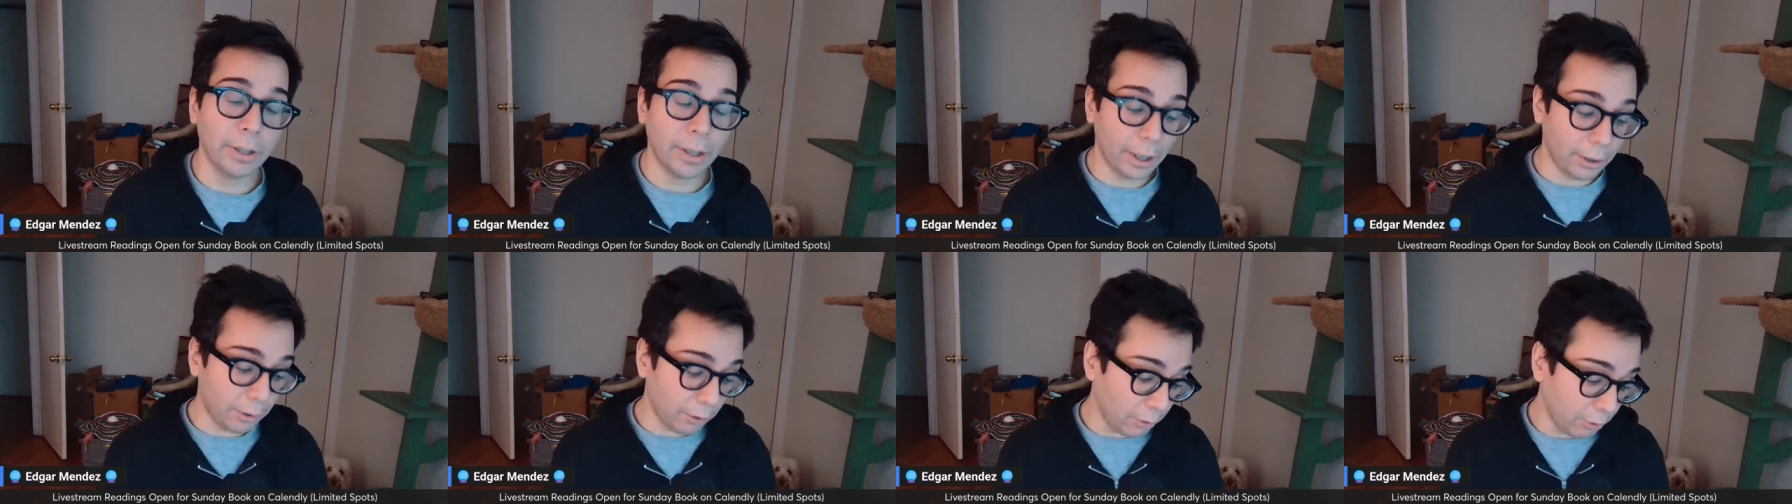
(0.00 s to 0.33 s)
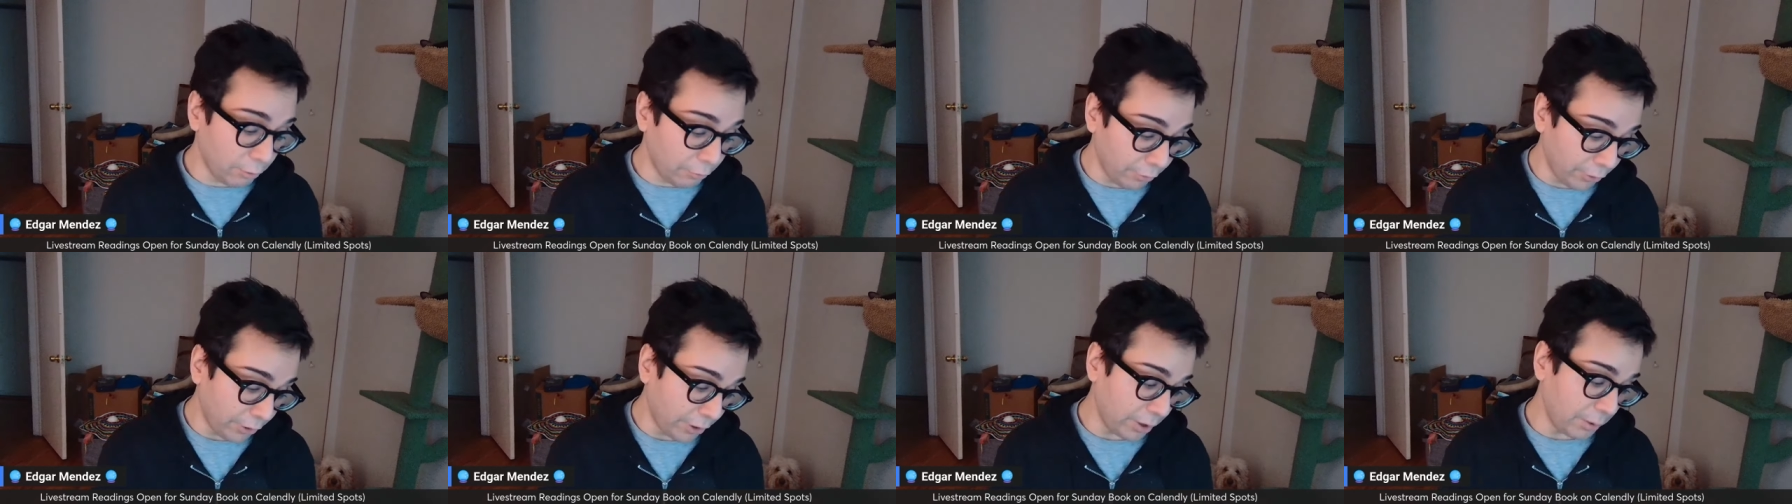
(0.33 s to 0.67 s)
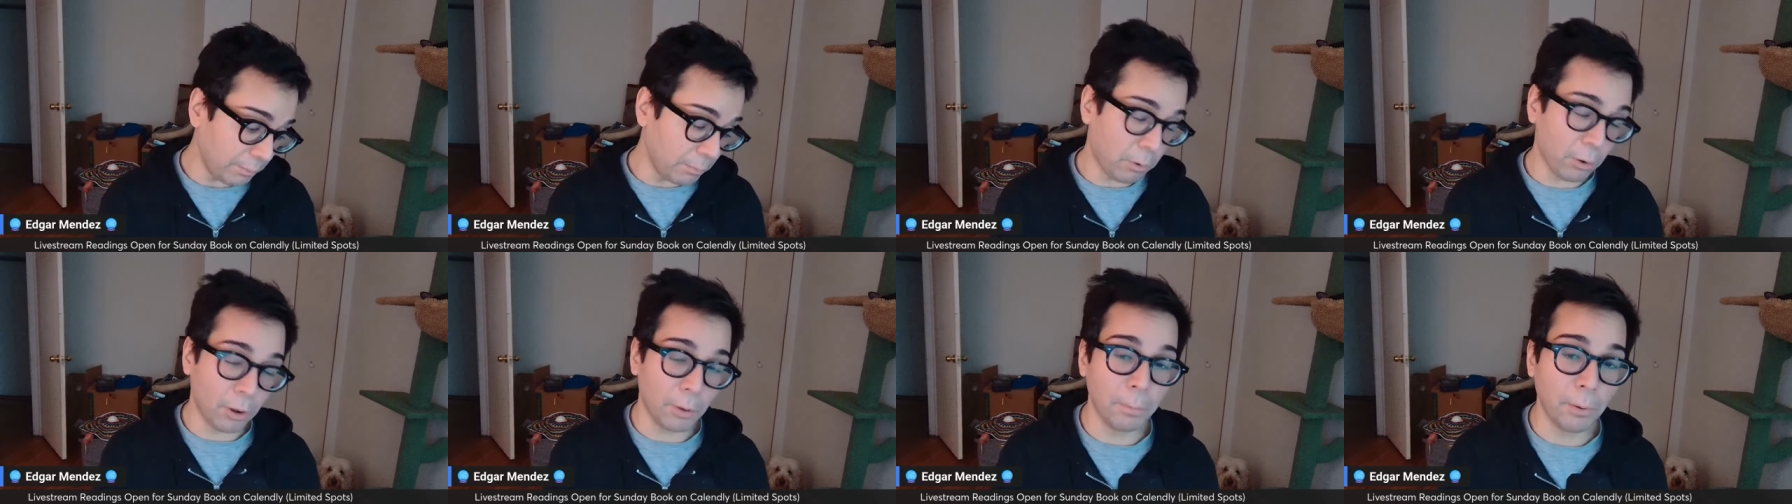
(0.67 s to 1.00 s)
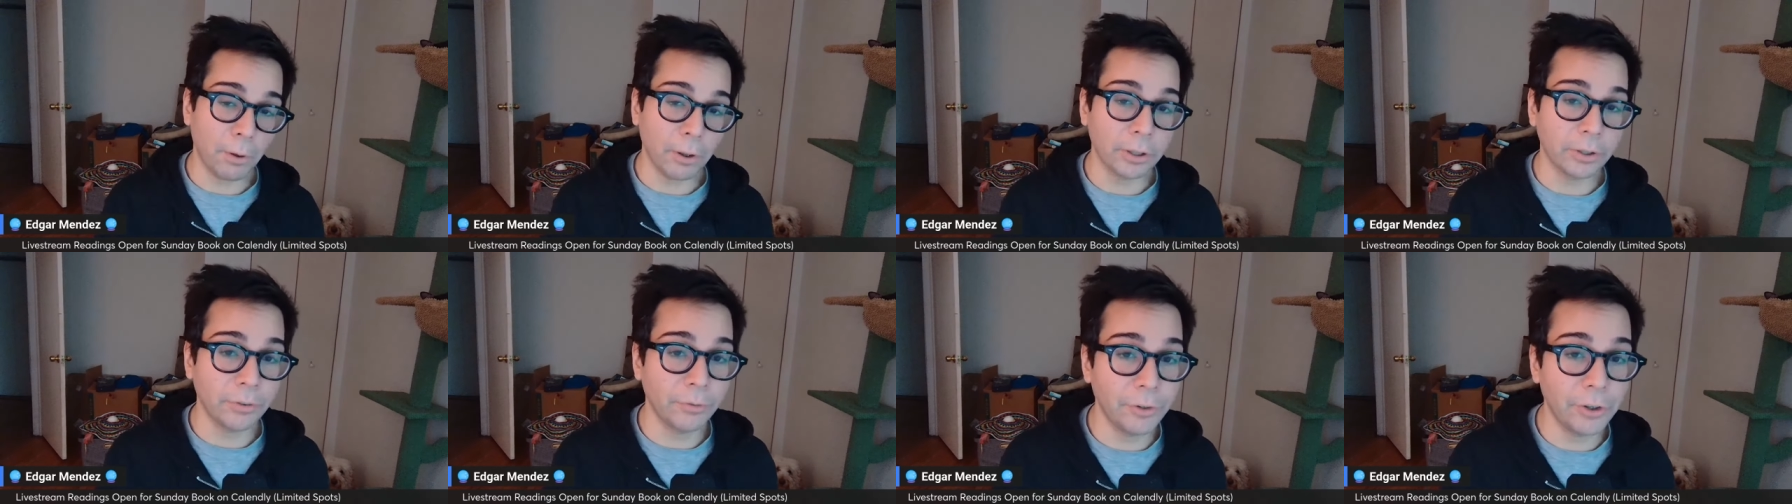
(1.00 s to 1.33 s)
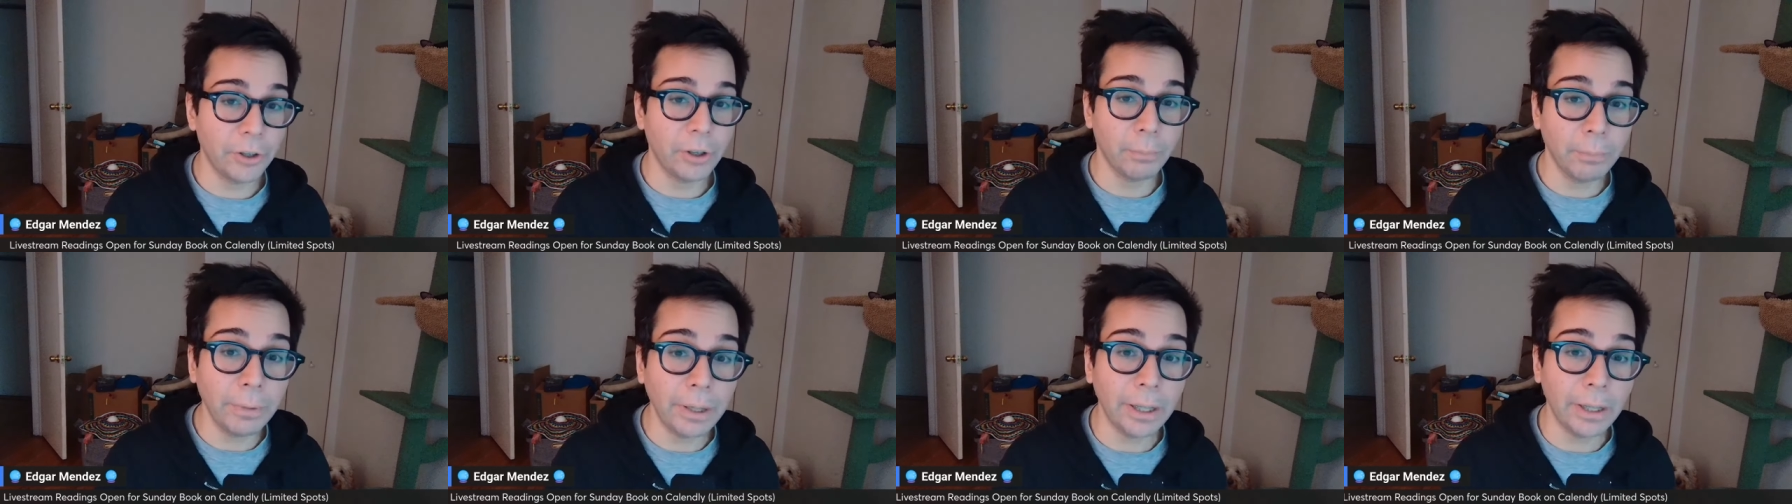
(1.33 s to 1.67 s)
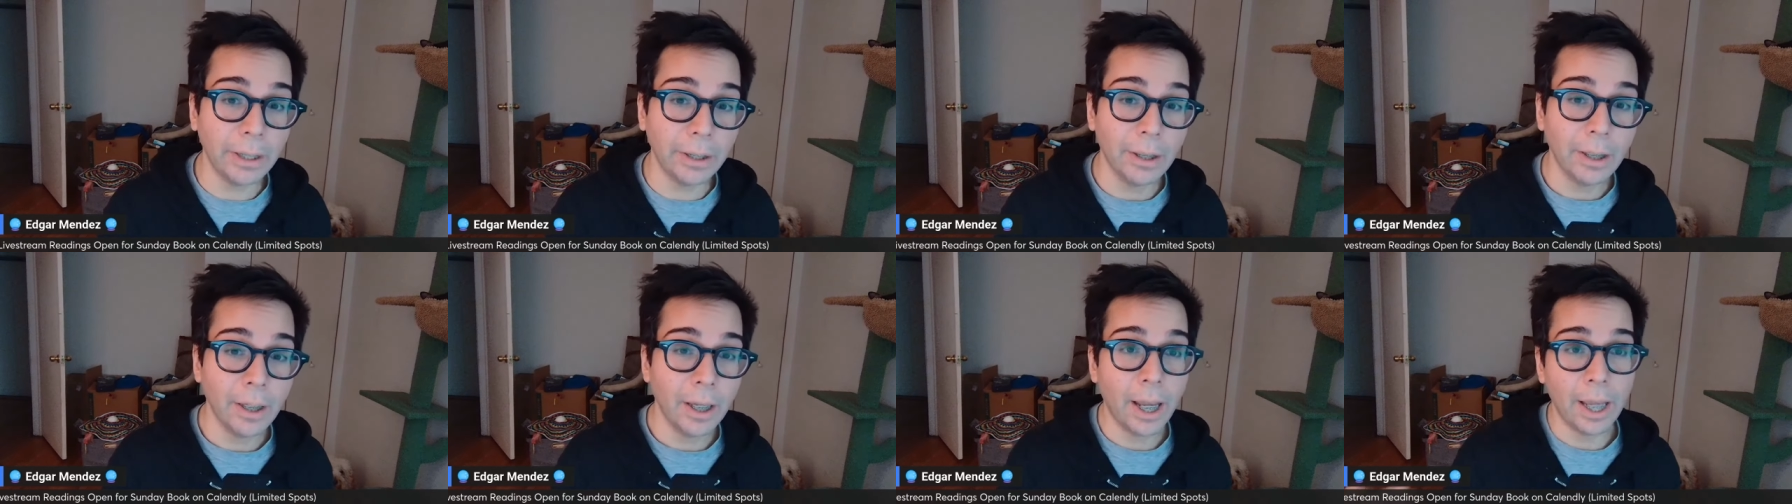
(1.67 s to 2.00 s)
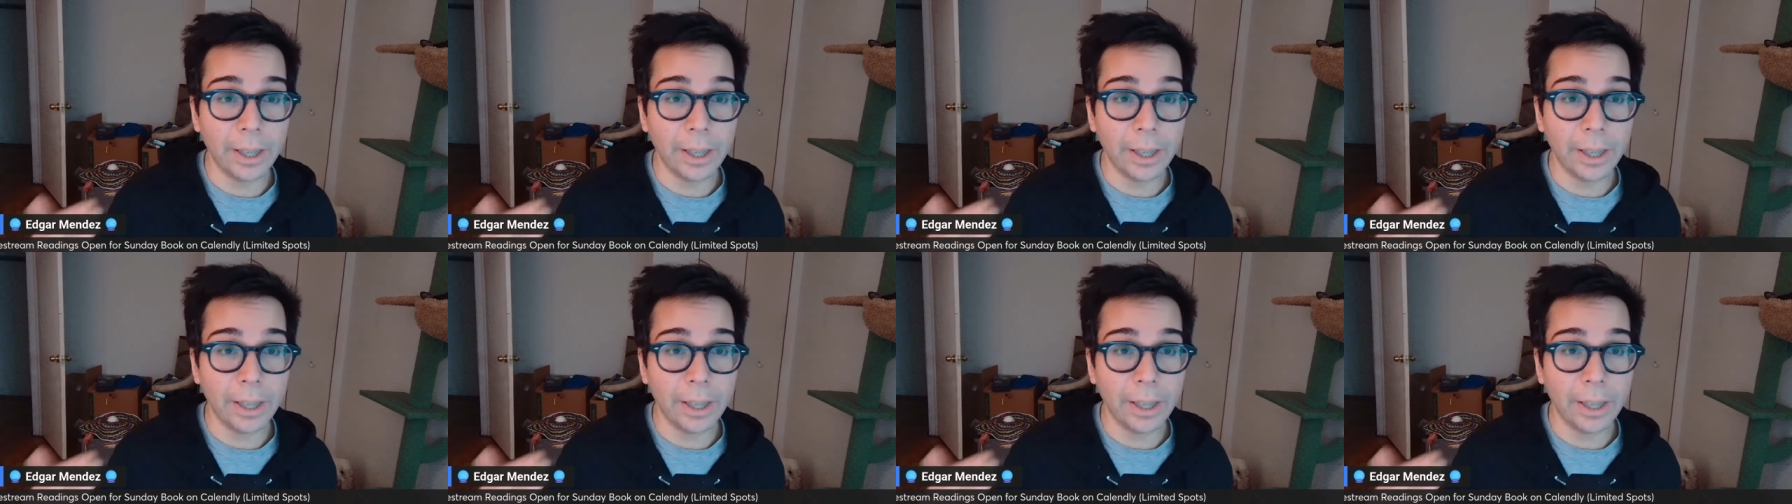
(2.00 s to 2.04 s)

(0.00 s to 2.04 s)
They're a very important person for you to meet,